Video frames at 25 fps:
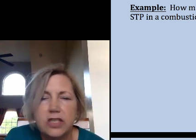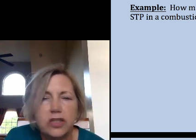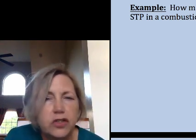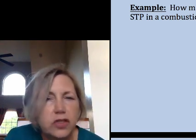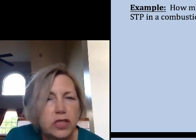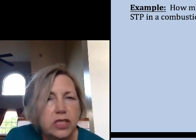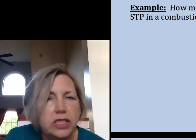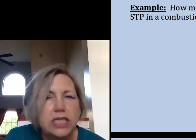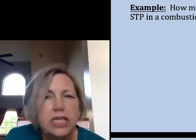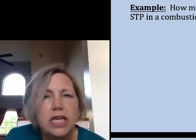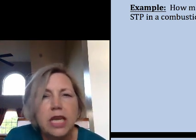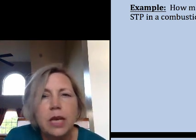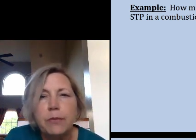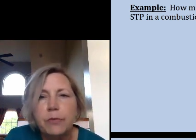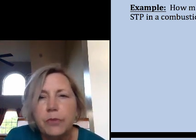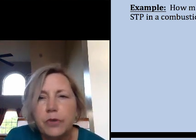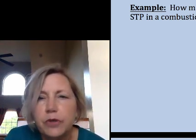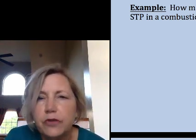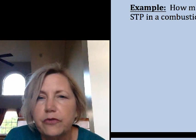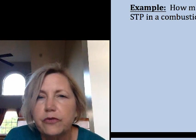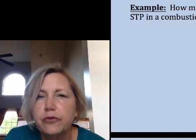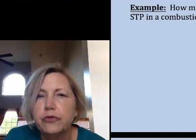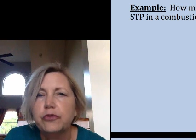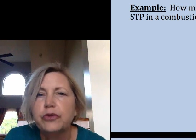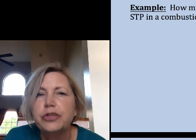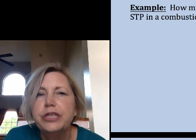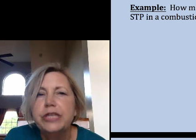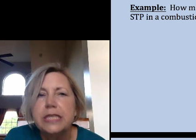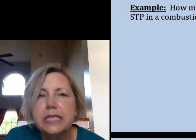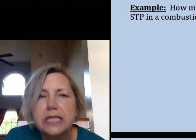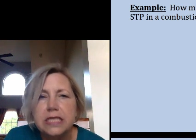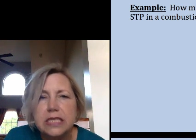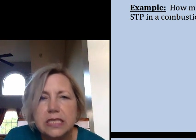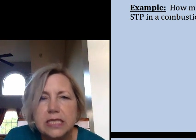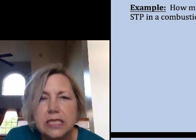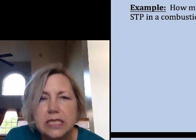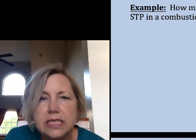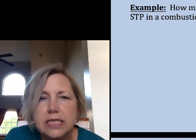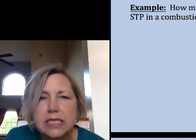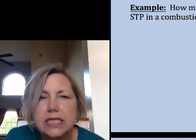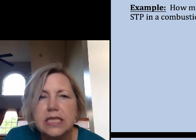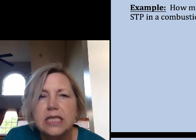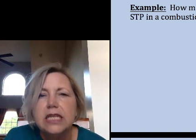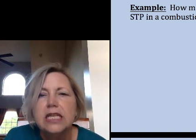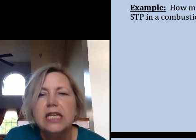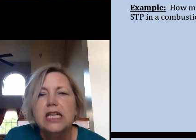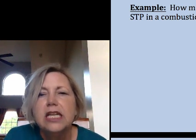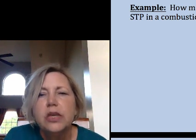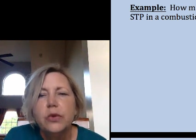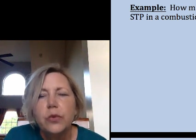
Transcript: There's a number of reasons